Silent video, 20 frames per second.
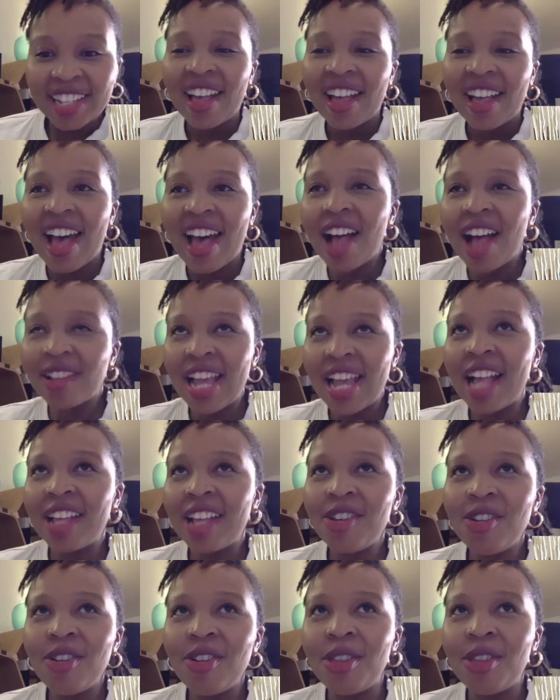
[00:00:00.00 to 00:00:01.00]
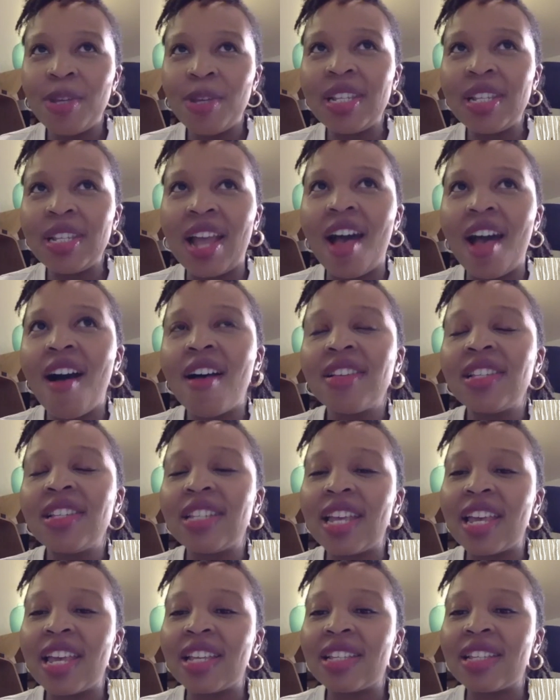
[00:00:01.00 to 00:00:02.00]
I'll tell you, the reason I
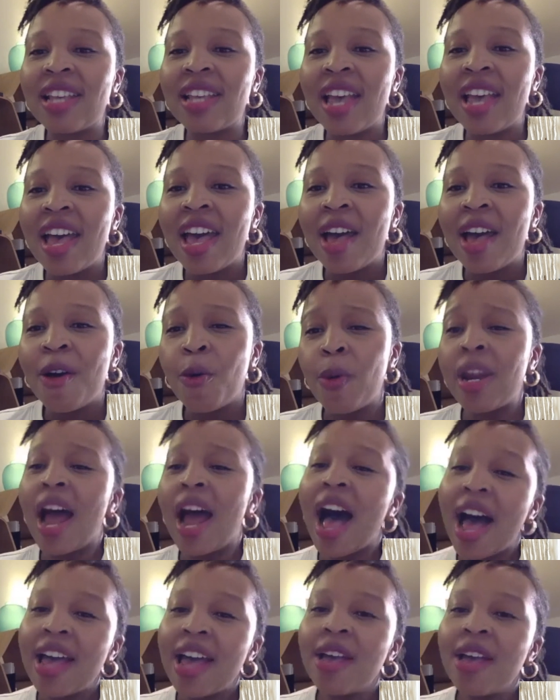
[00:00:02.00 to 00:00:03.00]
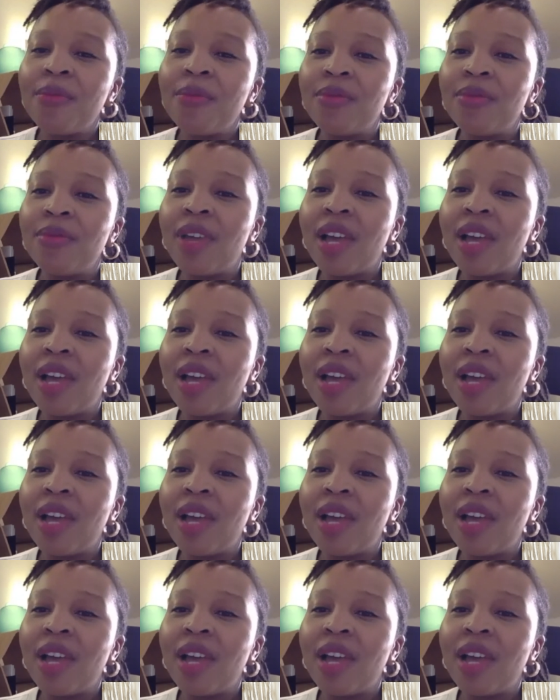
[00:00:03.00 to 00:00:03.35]
ask is when I am